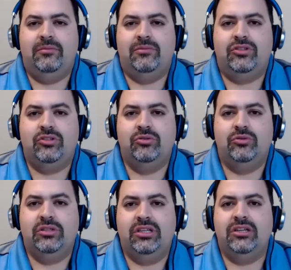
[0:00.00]

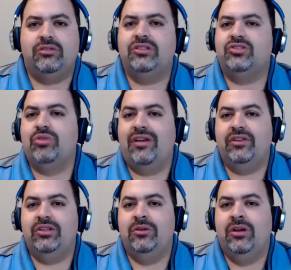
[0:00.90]
to increase
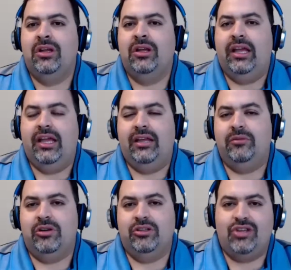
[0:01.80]
revenue? And
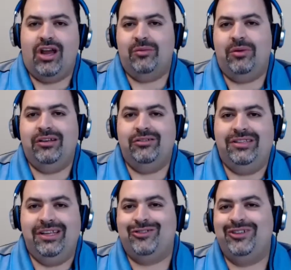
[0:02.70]
we're going to talk about
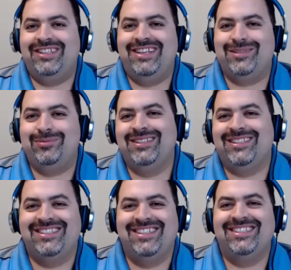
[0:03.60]
decreasing
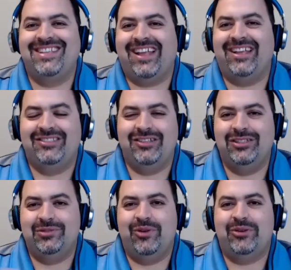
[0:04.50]
expenses in a second. So
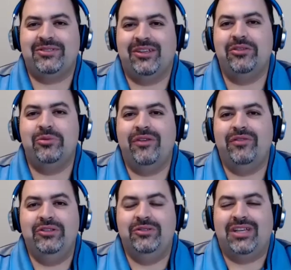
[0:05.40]
let's focus on the
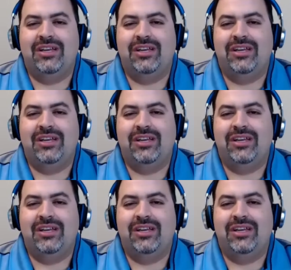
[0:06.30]
revenue side